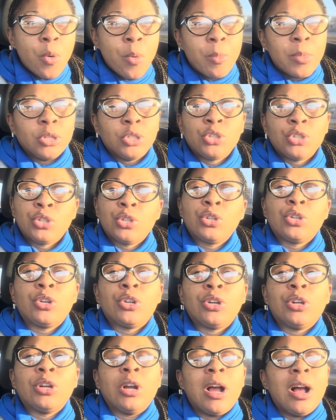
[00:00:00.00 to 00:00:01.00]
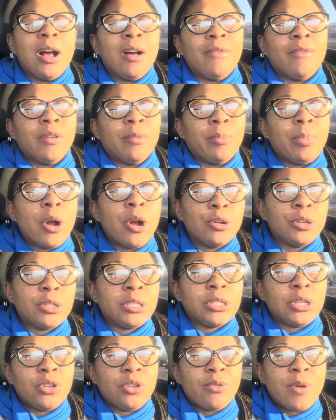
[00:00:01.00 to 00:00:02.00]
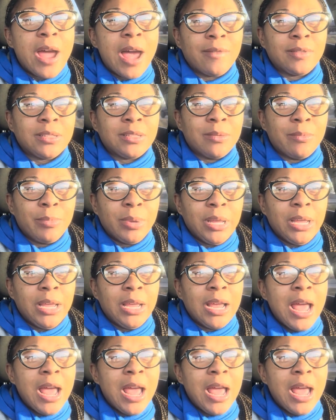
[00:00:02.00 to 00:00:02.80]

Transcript: mature of a person you have to be,